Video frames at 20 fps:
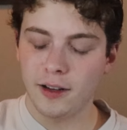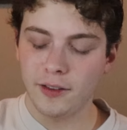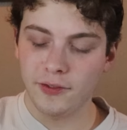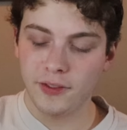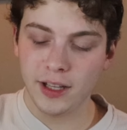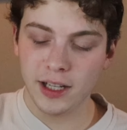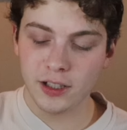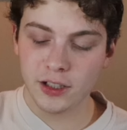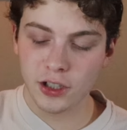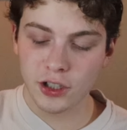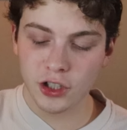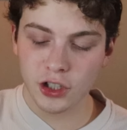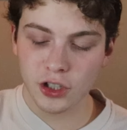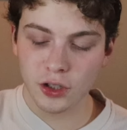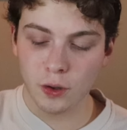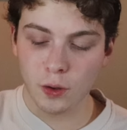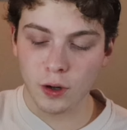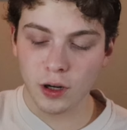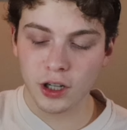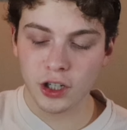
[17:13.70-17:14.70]
things are
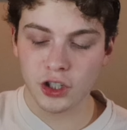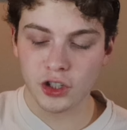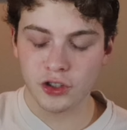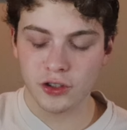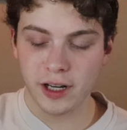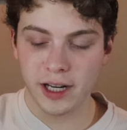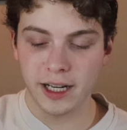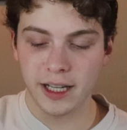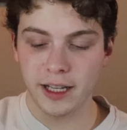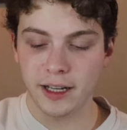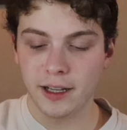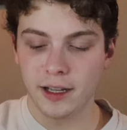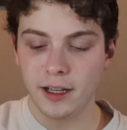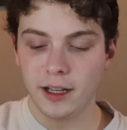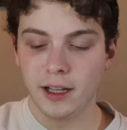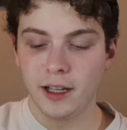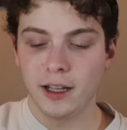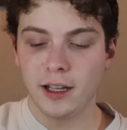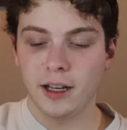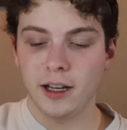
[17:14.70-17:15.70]
just orchestrated,
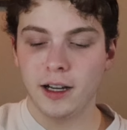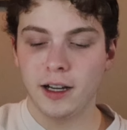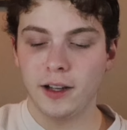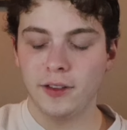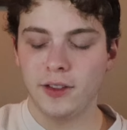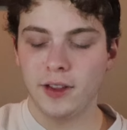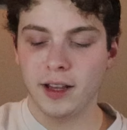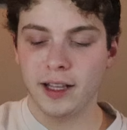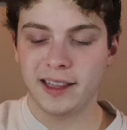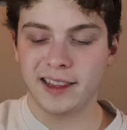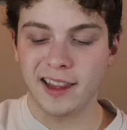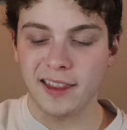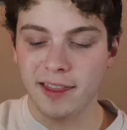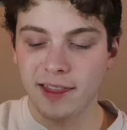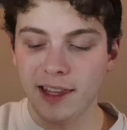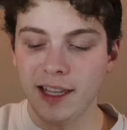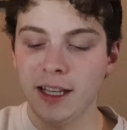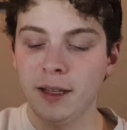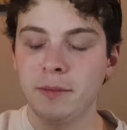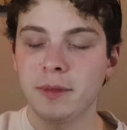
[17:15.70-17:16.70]
like the
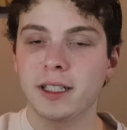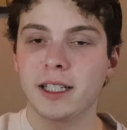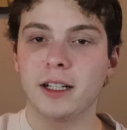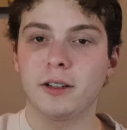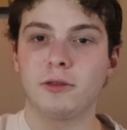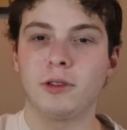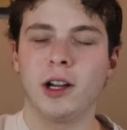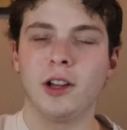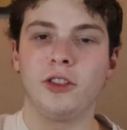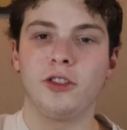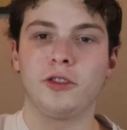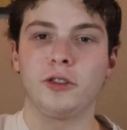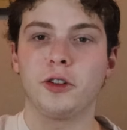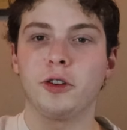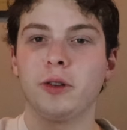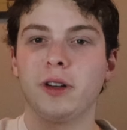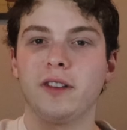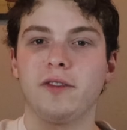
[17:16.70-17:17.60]
themes that run through,